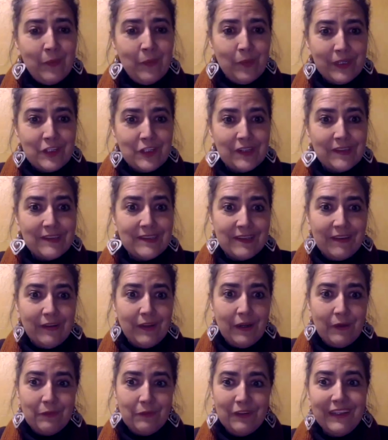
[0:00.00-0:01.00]
which is
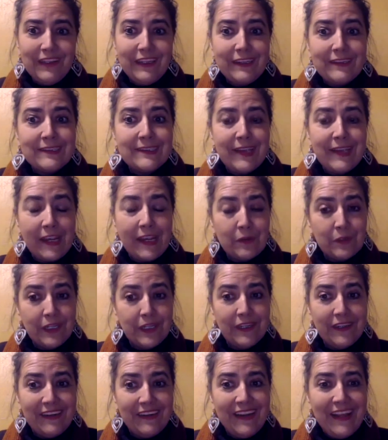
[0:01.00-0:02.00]
a really
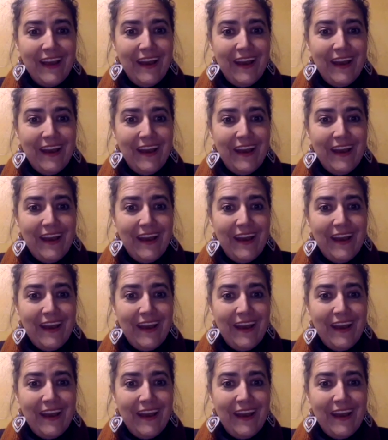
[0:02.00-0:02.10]
sacred